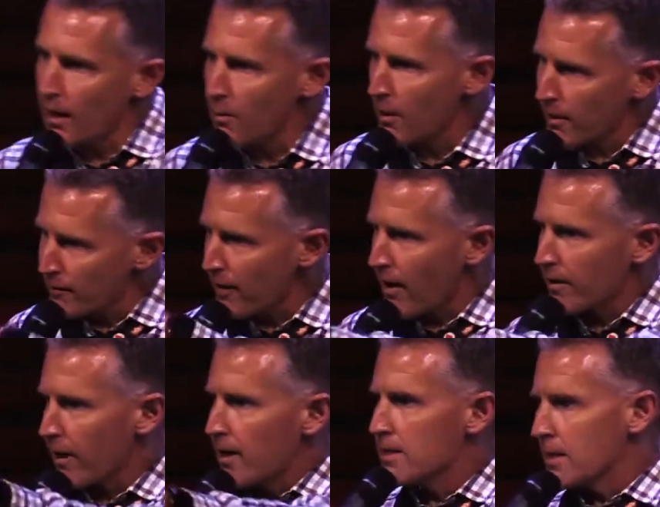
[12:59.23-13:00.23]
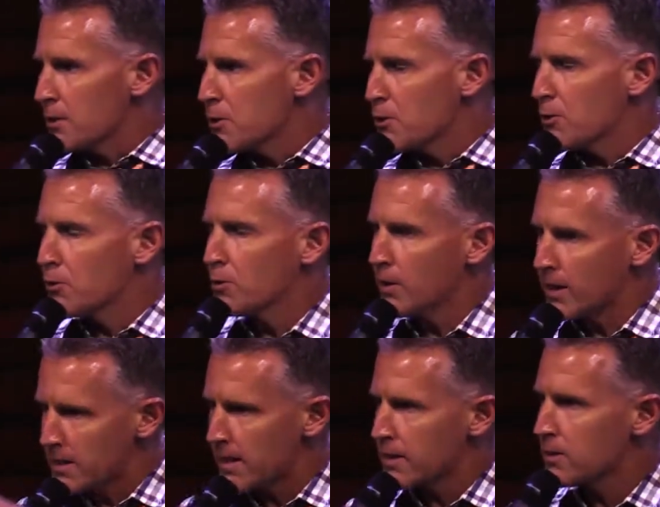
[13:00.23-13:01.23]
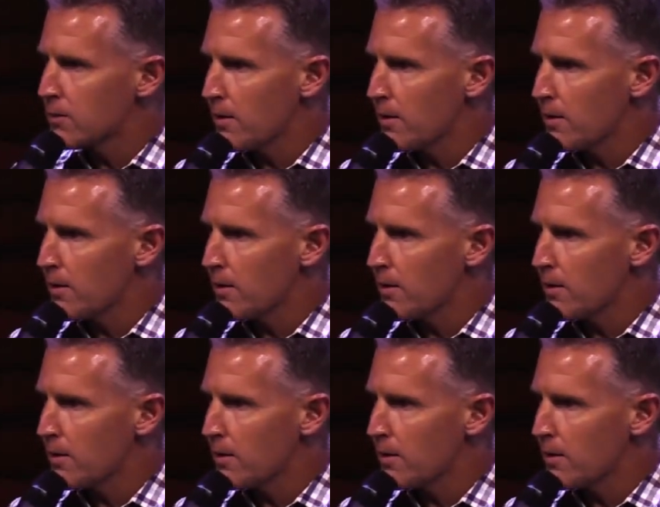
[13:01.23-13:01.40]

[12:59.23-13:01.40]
one of our guys in Sutu, and he says,